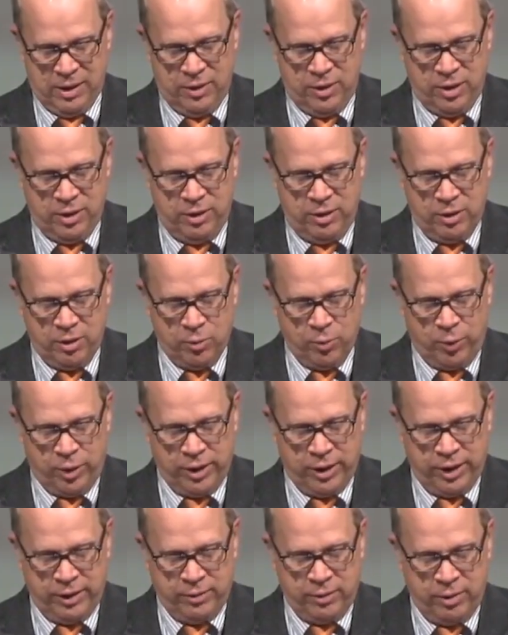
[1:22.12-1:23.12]
In the year
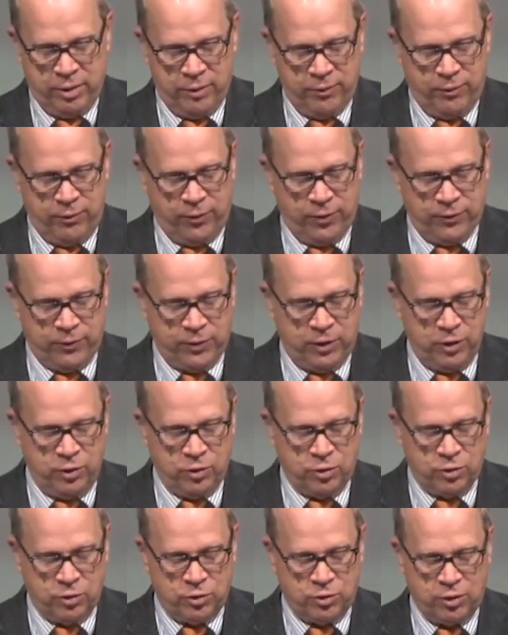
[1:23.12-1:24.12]

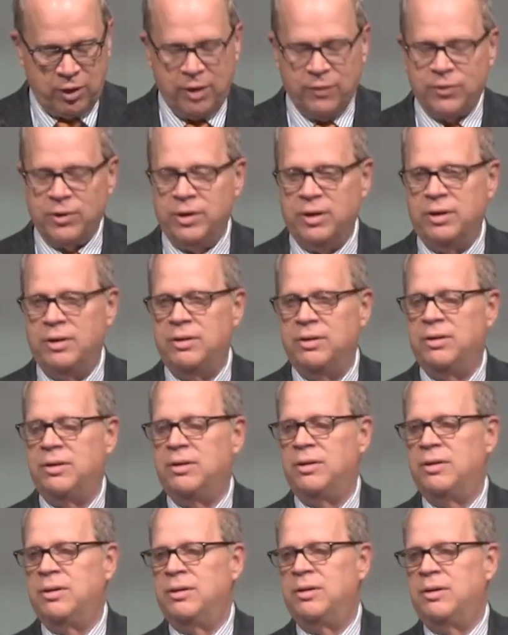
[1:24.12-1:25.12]
157
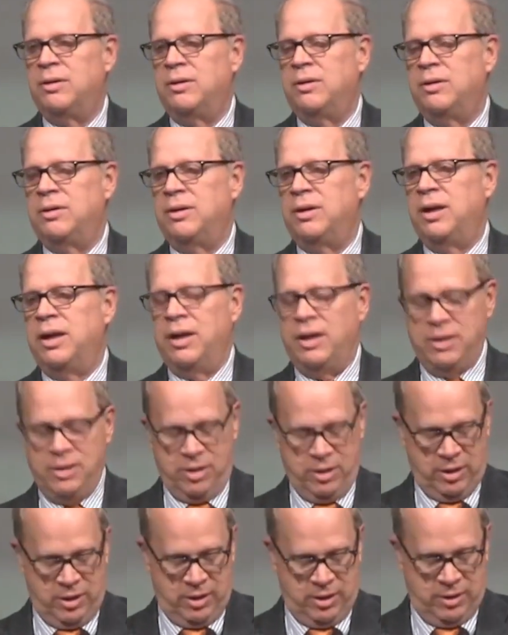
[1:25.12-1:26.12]

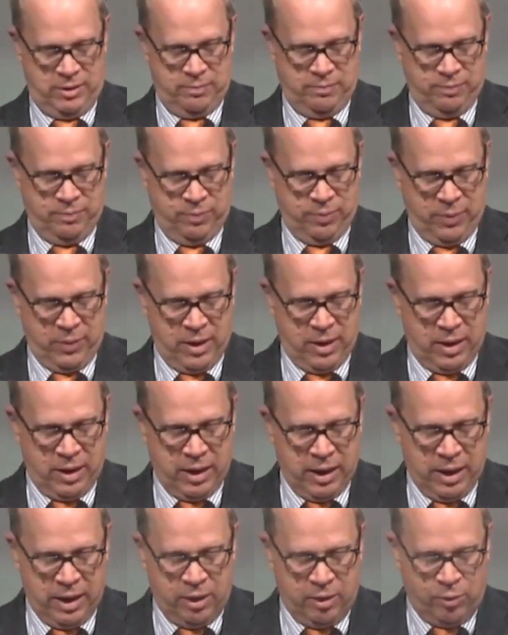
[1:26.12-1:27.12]
A.D.,
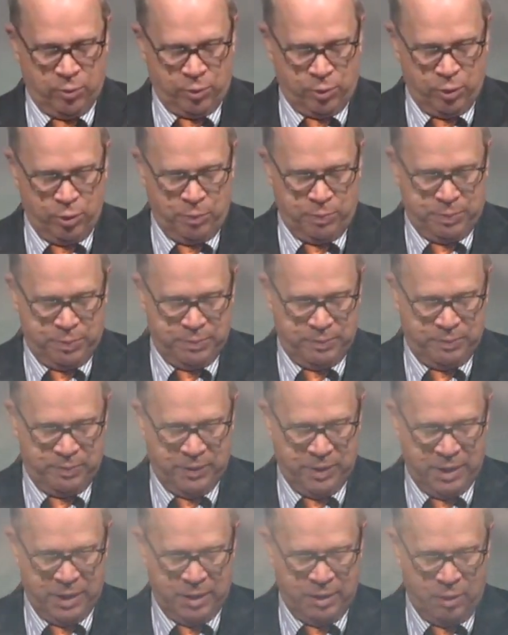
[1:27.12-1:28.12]
a group
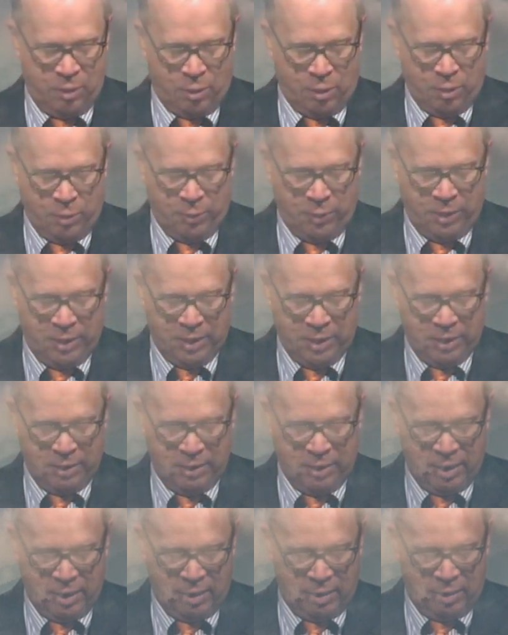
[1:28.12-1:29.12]
in northern
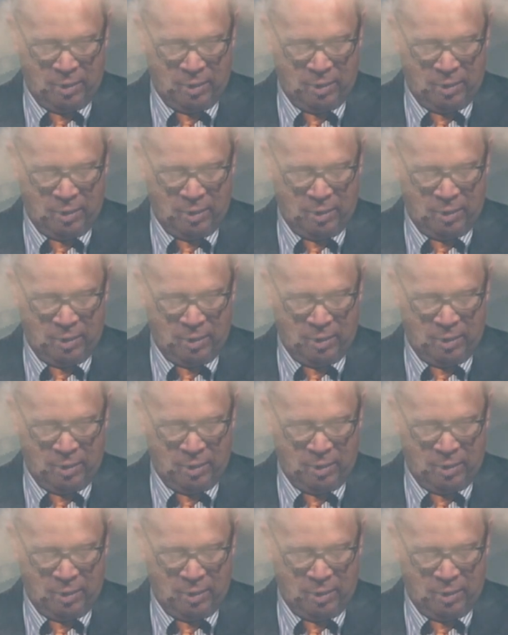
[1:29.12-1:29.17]
Italy